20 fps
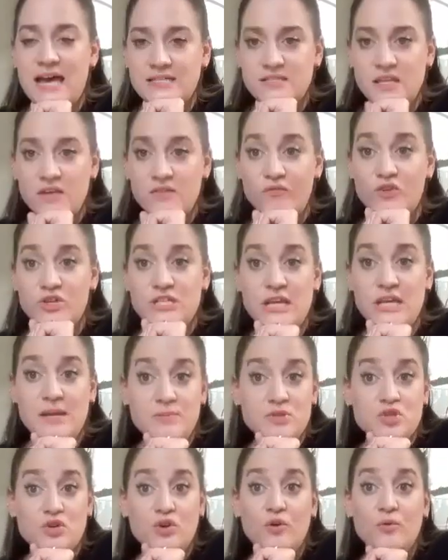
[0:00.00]
asking for
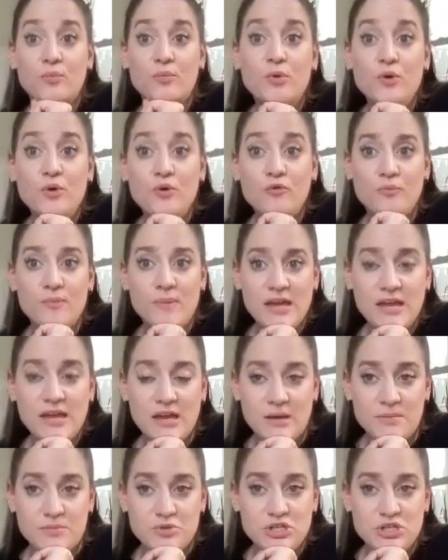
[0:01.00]
tips to remove
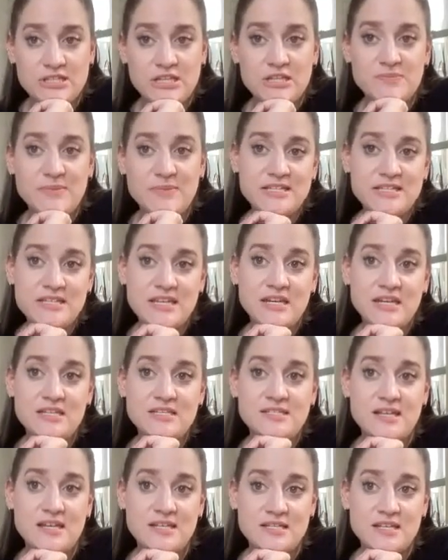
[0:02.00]
makeup. She says, my skin
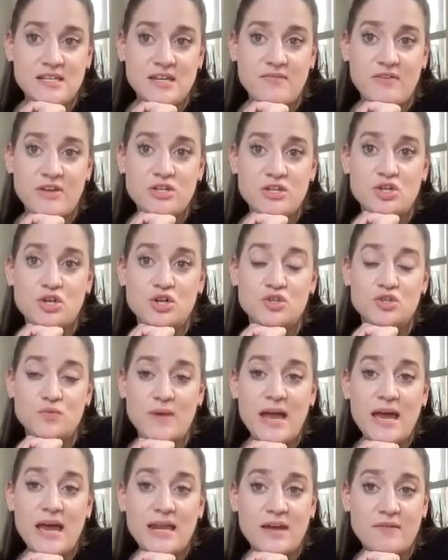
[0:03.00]
is sensitive and turns
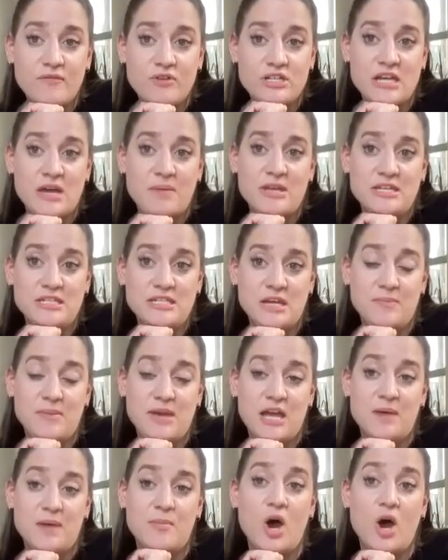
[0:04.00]
red every time I take
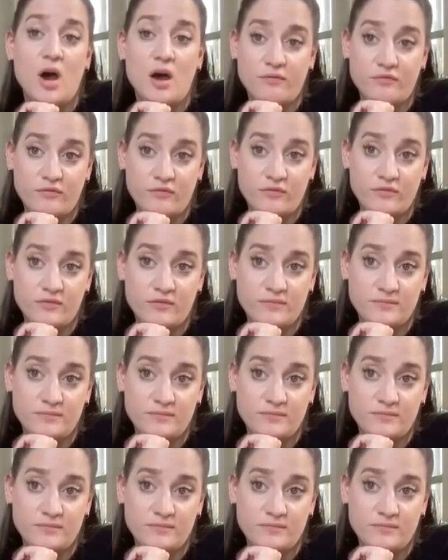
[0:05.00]
makeup off.